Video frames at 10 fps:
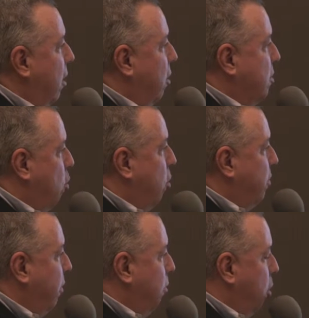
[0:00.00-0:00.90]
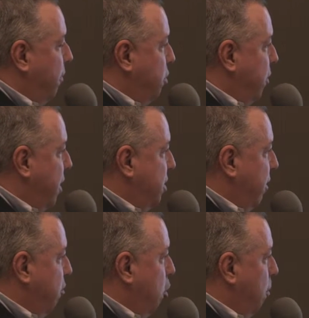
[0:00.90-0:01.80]
there's more, more of a duration
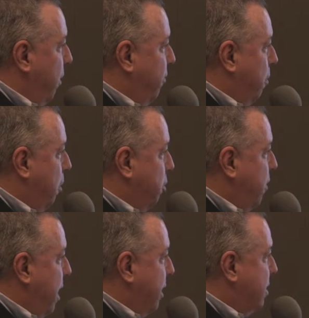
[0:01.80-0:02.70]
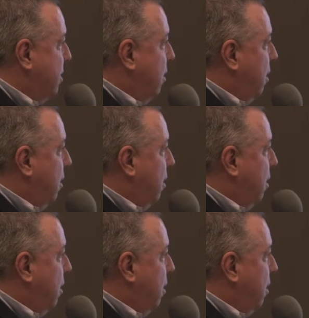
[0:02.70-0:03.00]
of chromium from our TRAACS